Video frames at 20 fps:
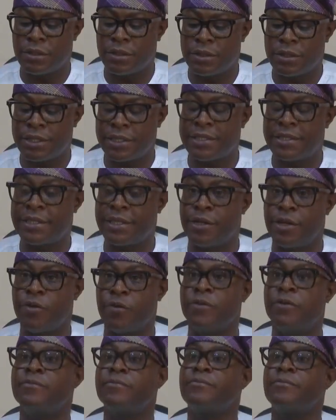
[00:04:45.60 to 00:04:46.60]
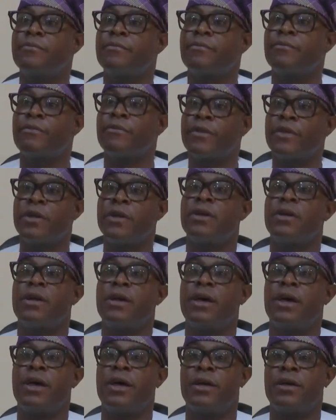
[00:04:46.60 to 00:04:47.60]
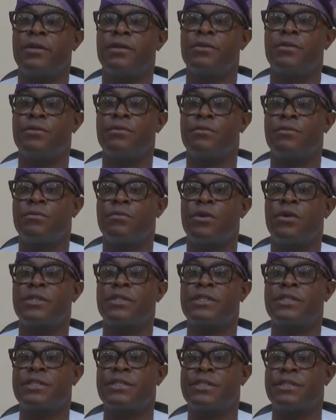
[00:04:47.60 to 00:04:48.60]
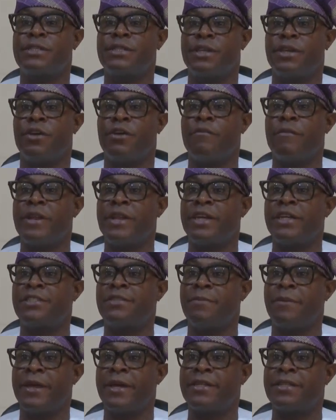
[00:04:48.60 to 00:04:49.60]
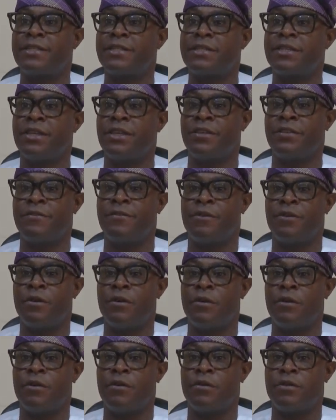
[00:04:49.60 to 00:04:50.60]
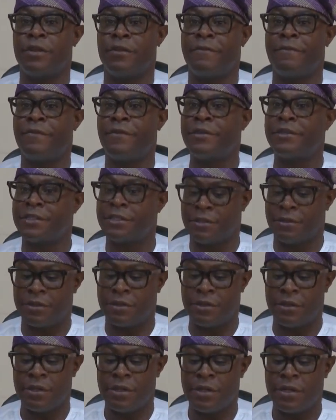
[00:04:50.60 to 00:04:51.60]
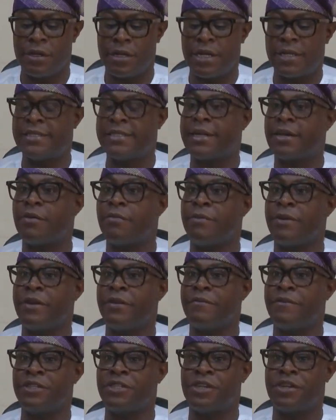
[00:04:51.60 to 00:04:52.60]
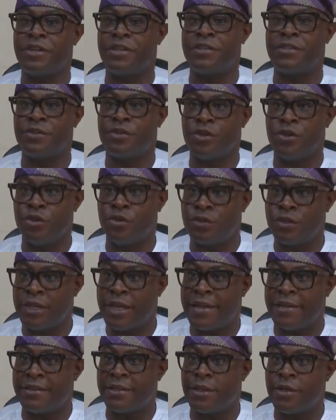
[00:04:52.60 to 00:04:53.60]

This is a law, and what the government expects is for the first and second beneficiaries to utilize the